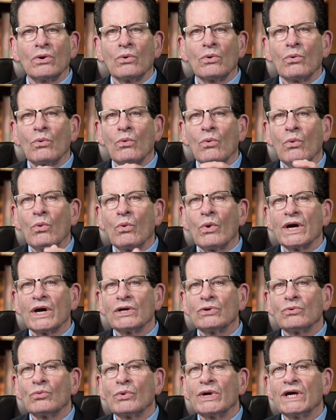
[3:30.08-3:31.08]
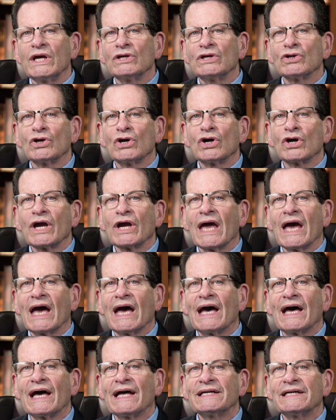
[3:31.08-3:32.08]
When we look
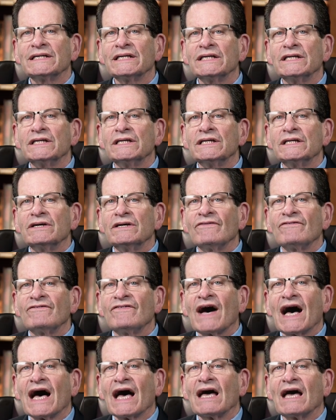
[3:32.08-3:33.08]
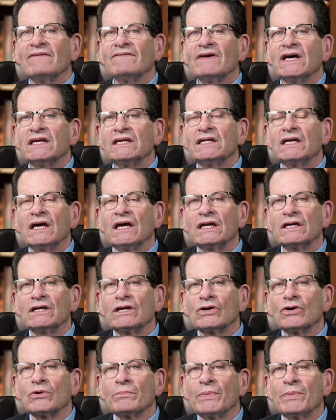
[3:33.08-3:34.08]
at 5 and
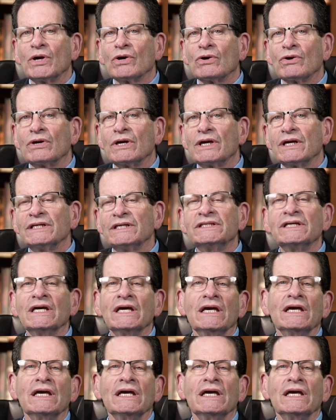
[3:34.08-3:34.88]
10-year periods,